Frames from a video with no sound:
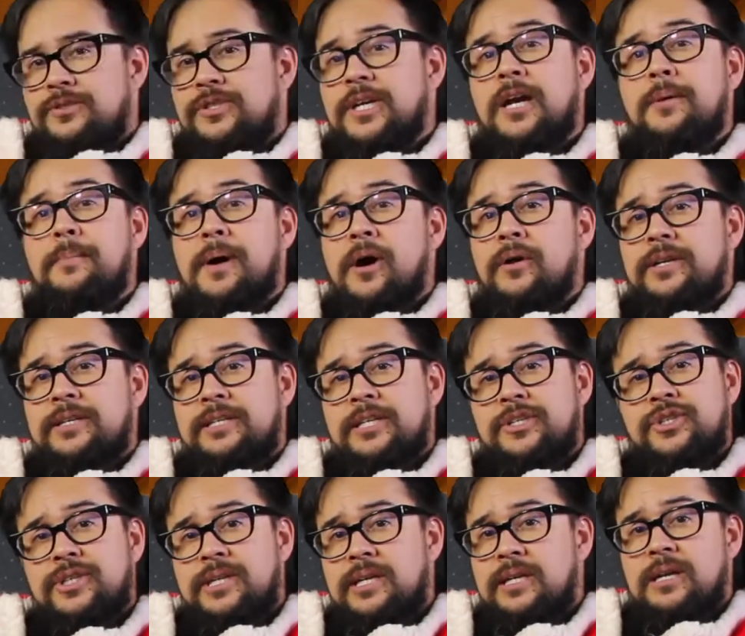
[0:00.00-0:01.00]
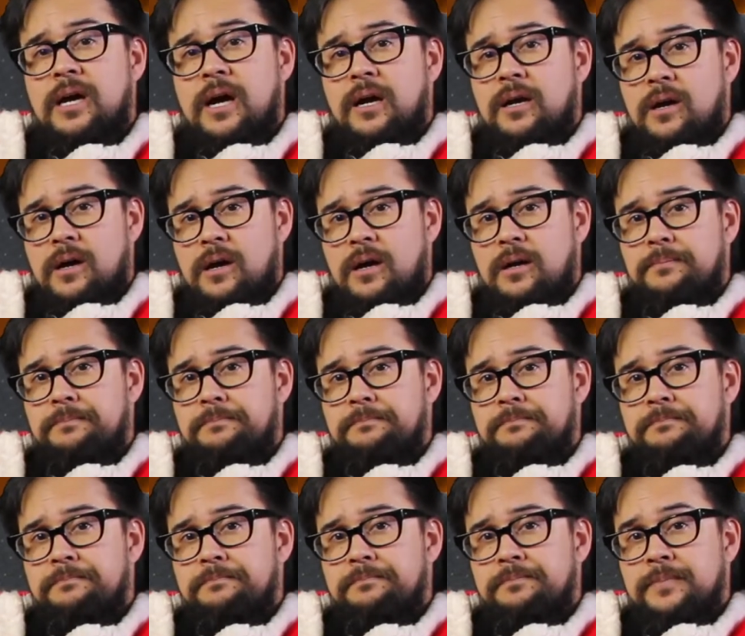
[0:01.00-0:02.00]
Check them out at digikey.com
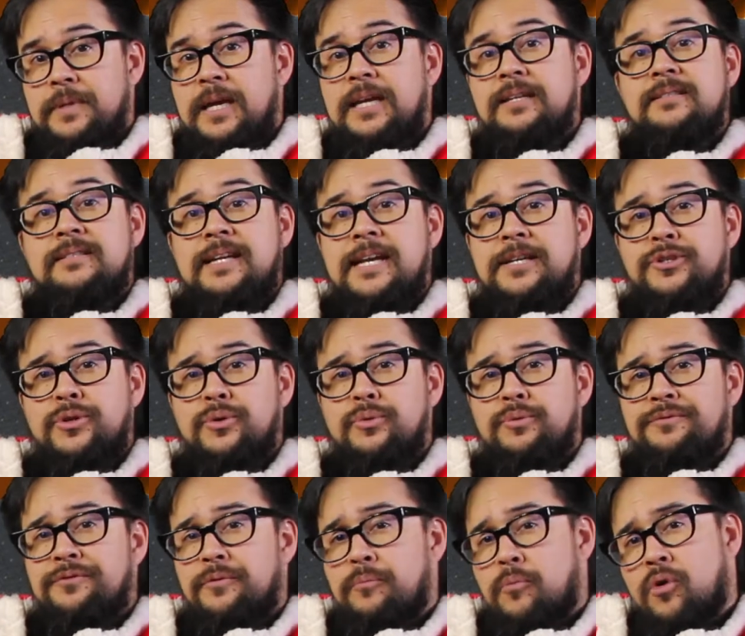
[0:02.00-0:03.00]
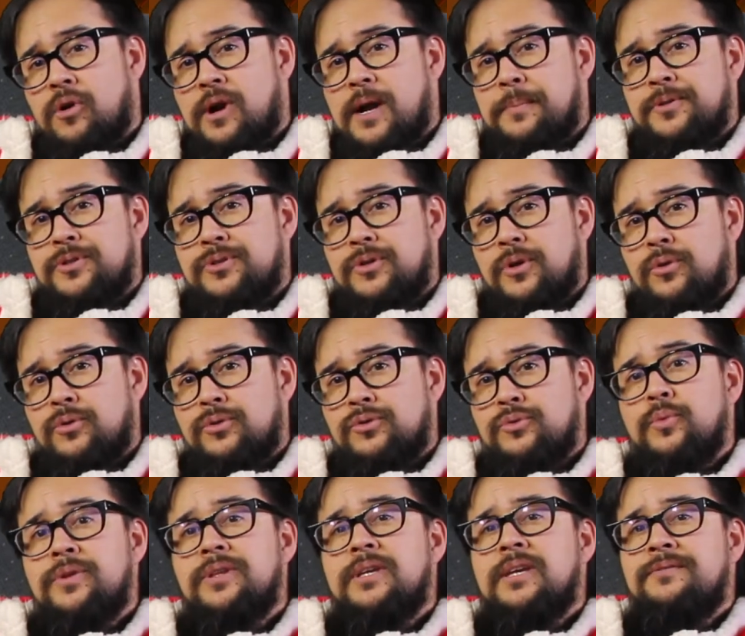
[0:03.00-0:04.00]
and stay tuned for more episodes
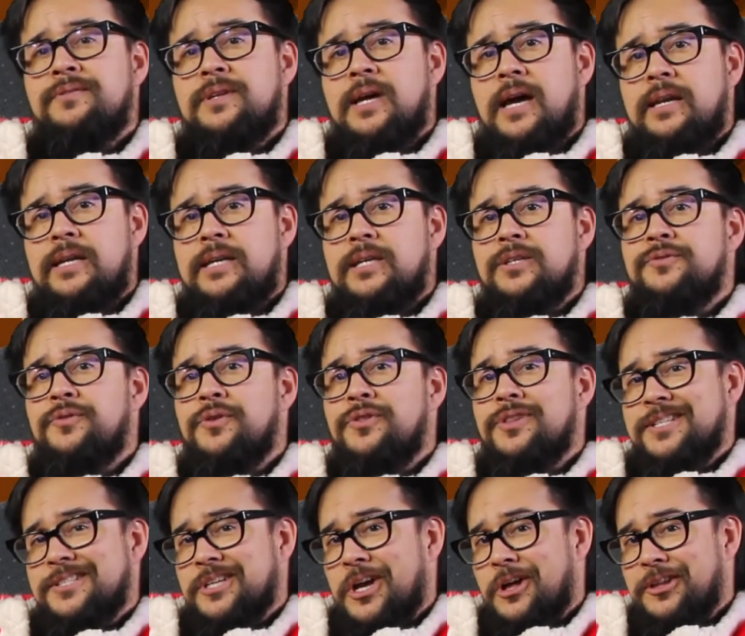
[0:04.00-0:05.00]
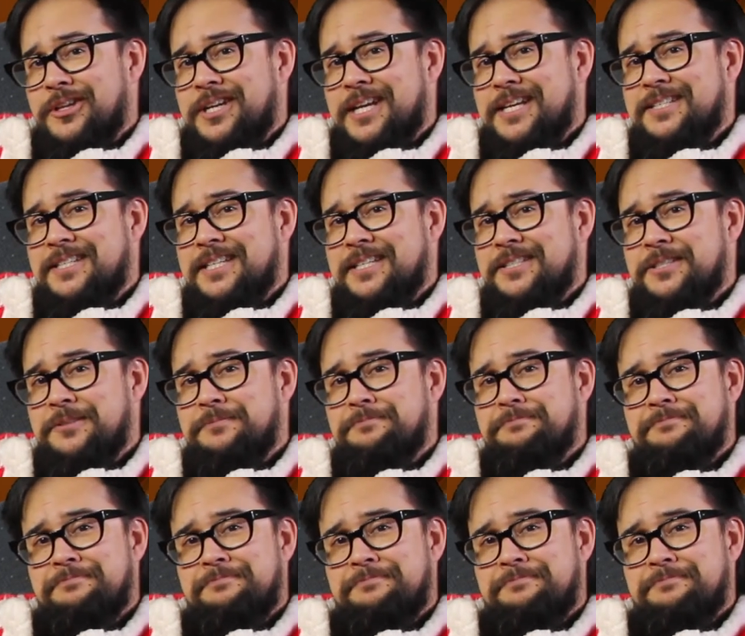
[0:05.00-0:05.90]
with gift ideas for this holiday season.